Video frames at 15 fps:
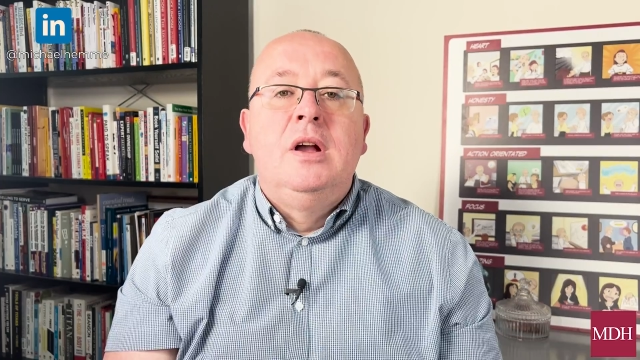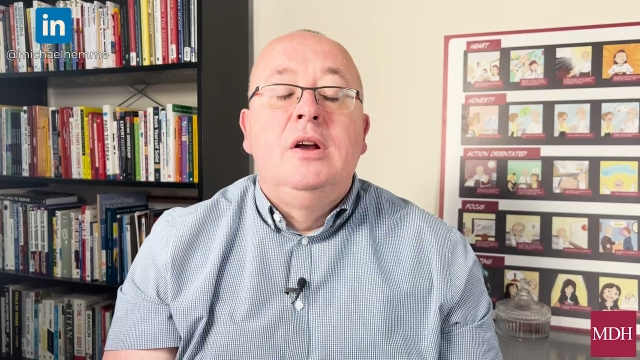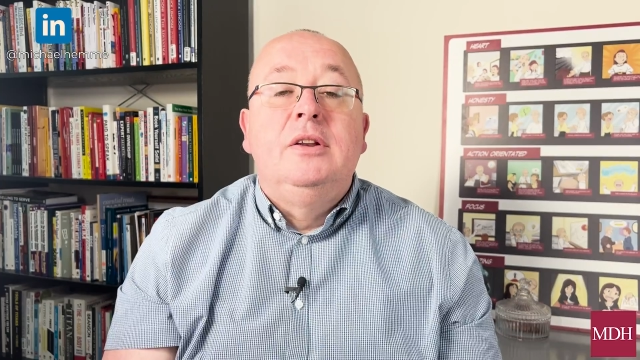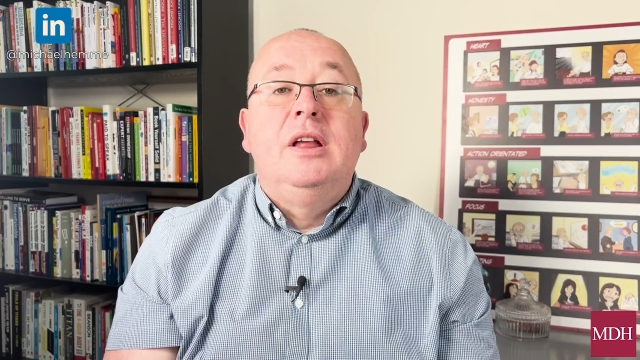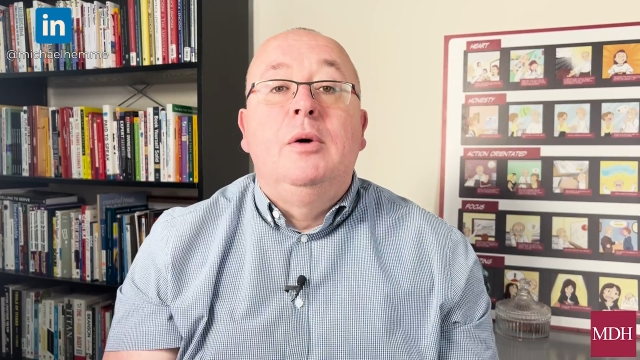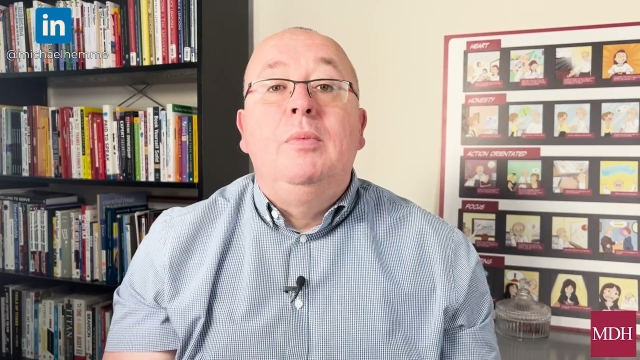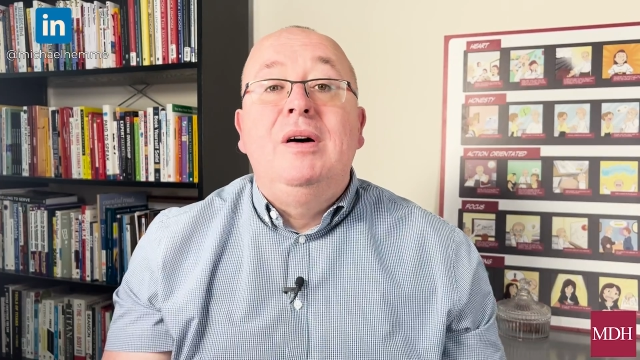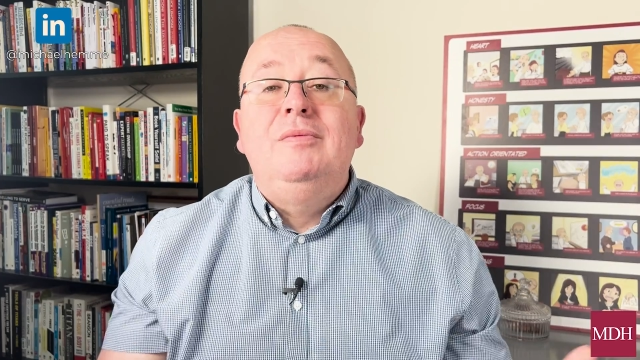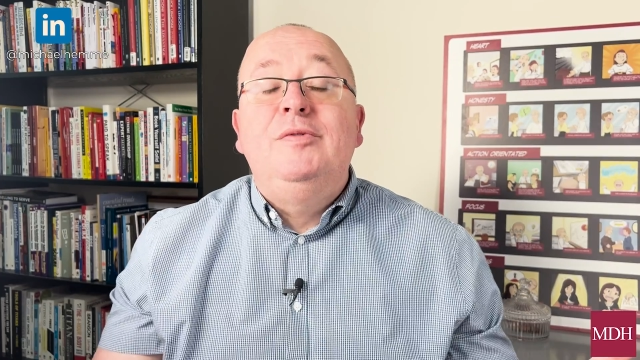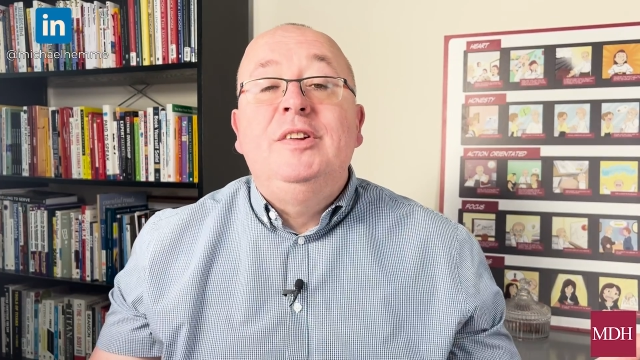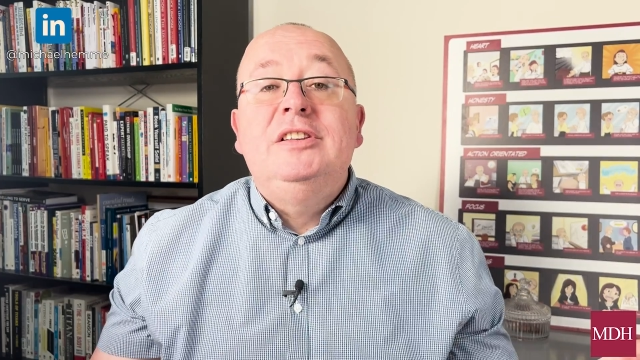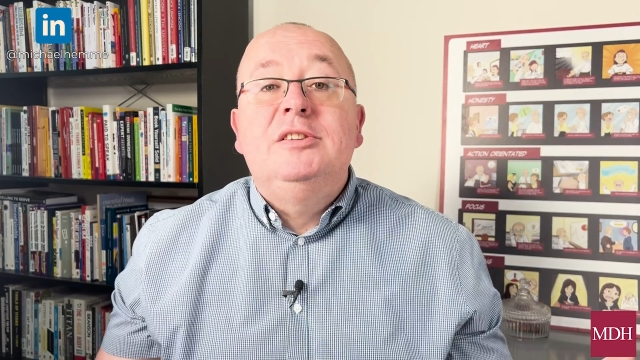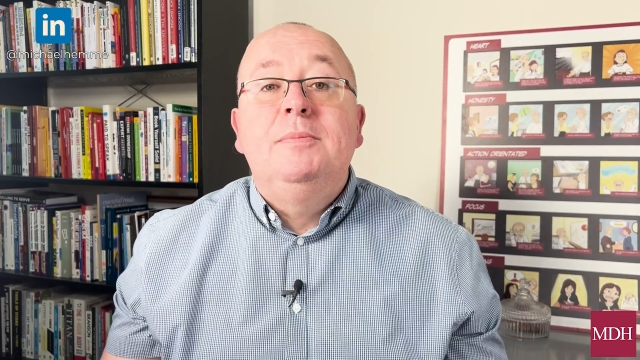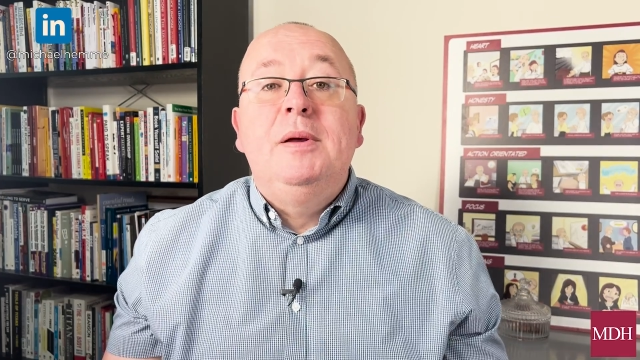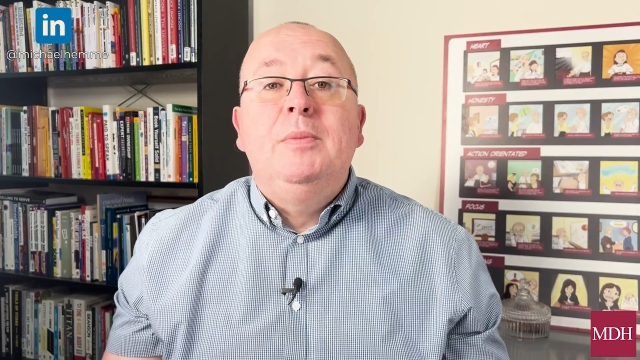Now, one
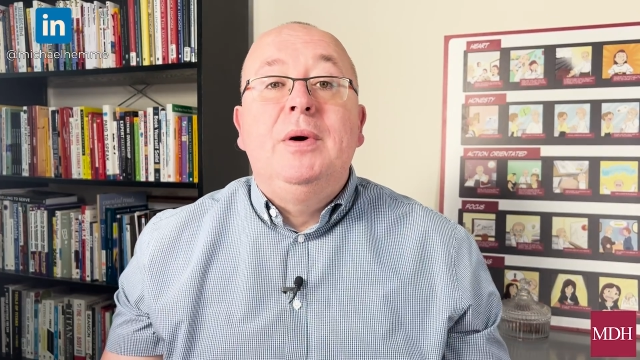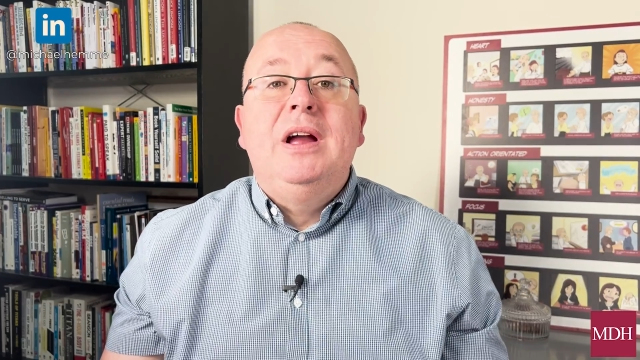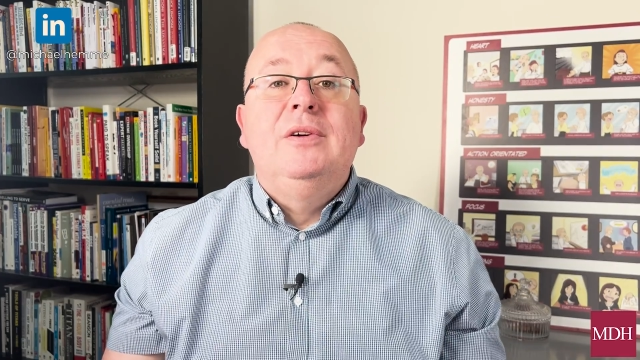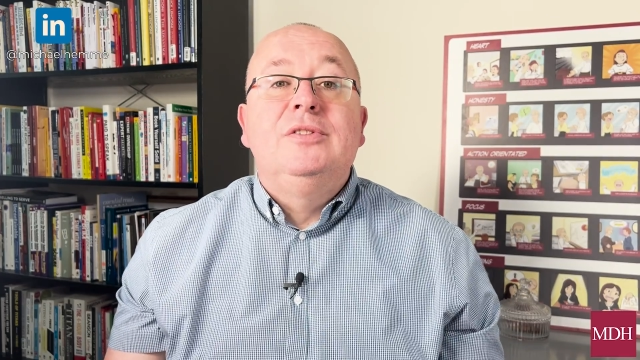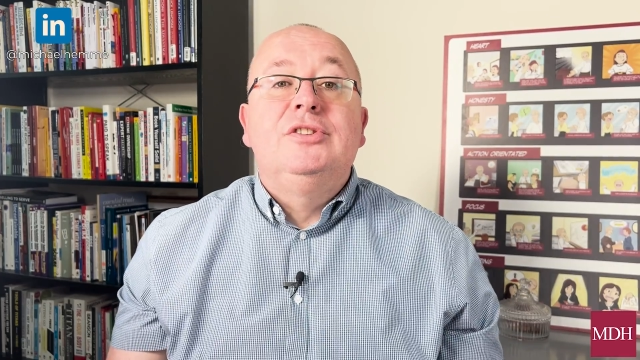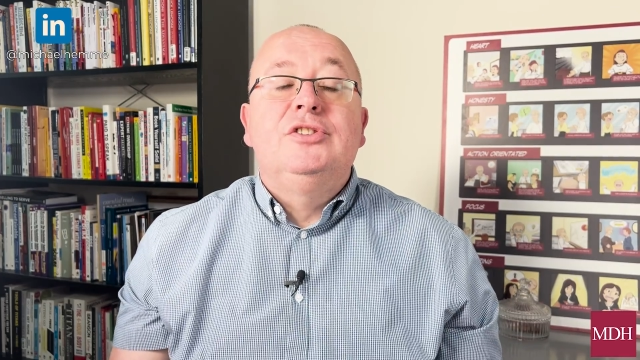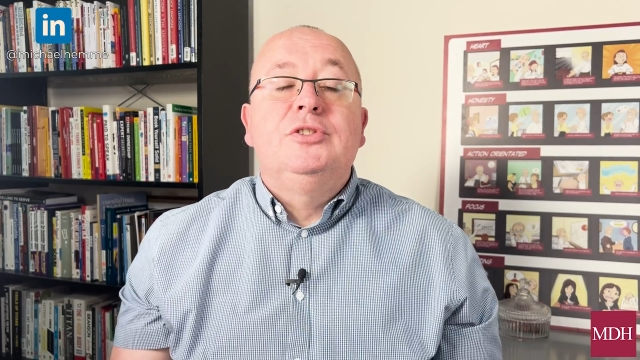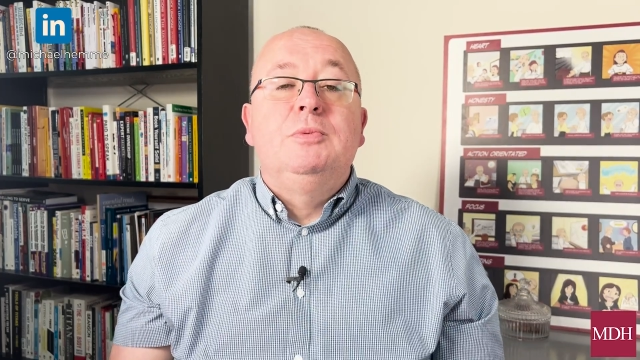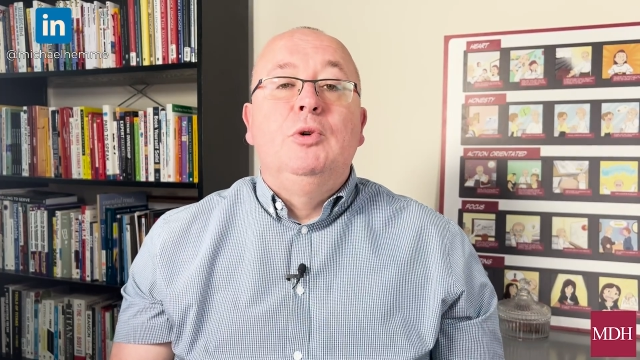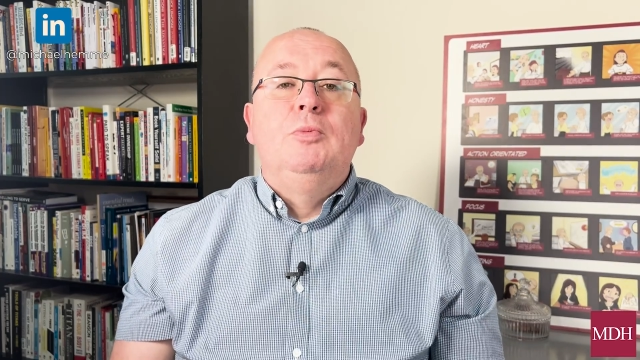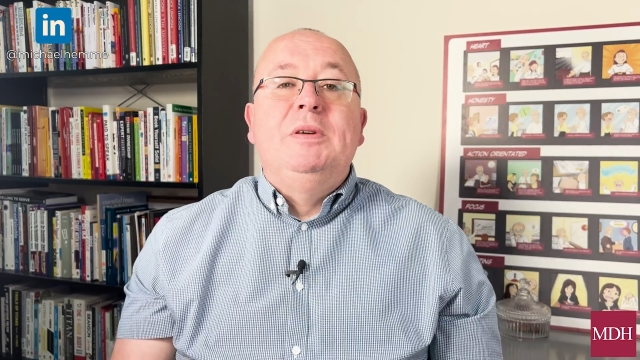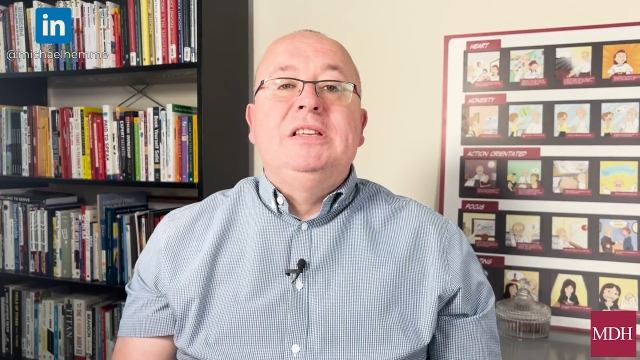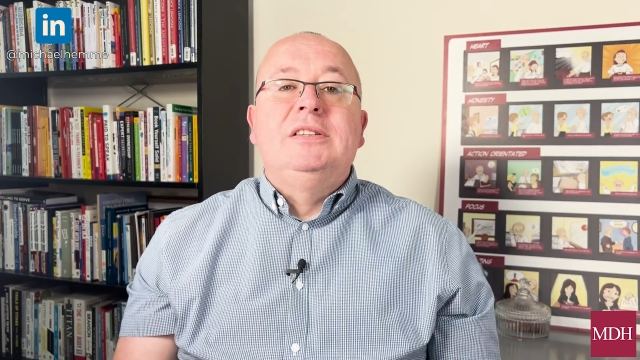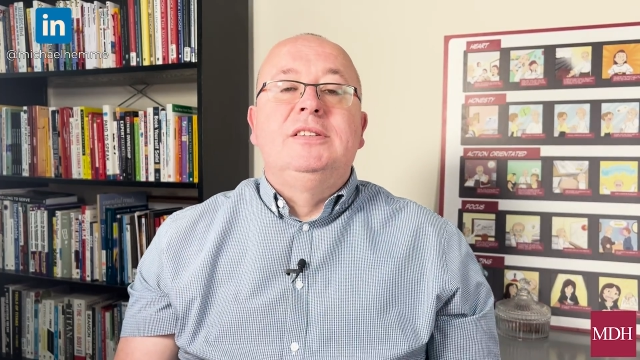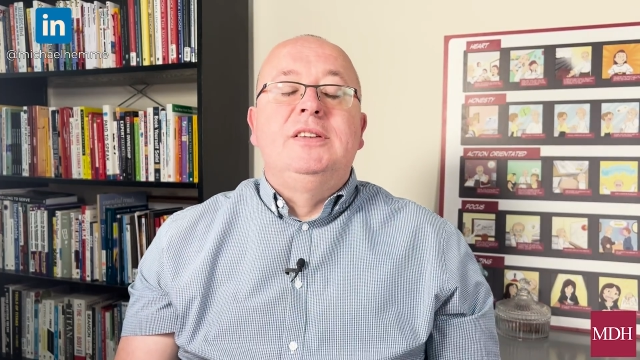thing to beware as a small
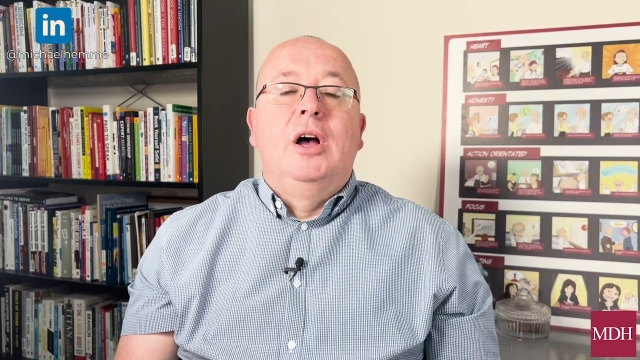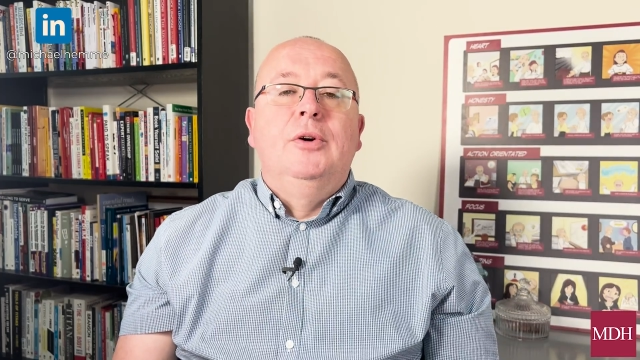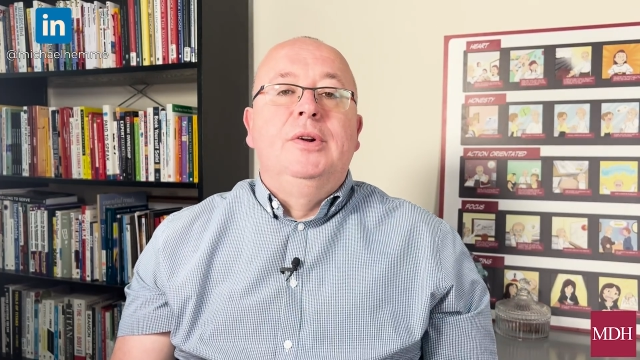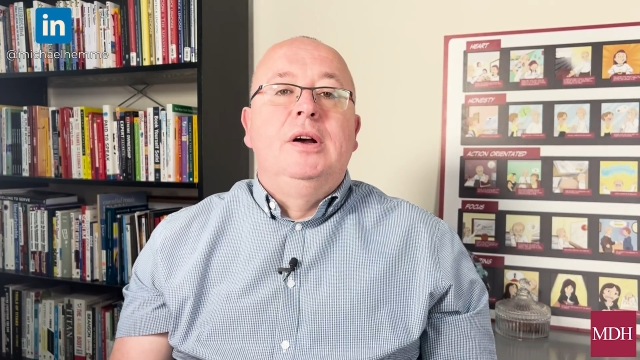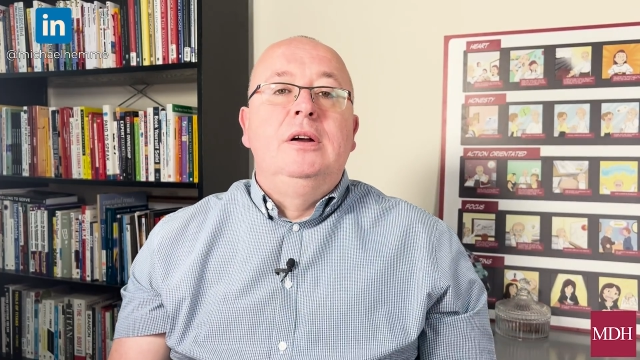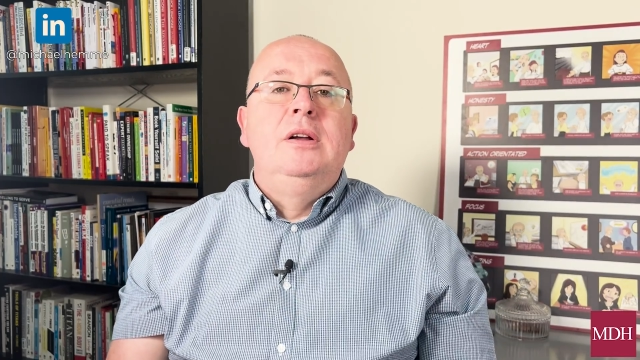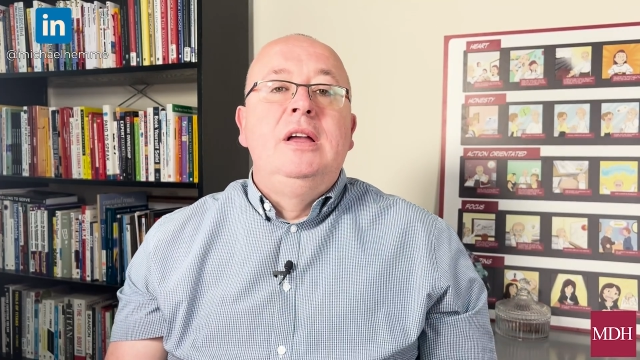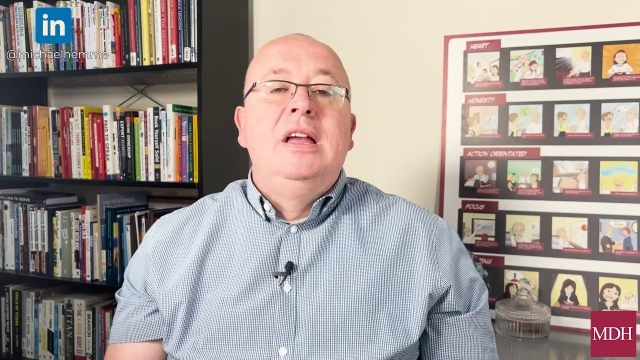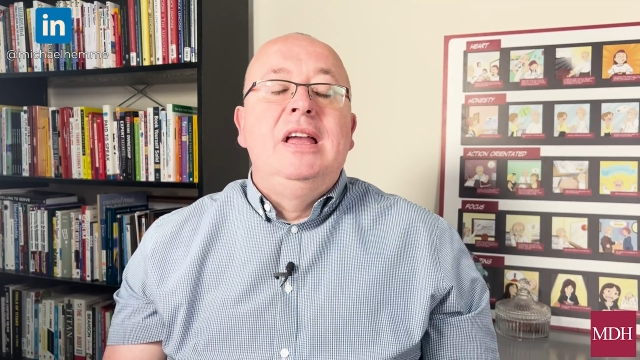business owner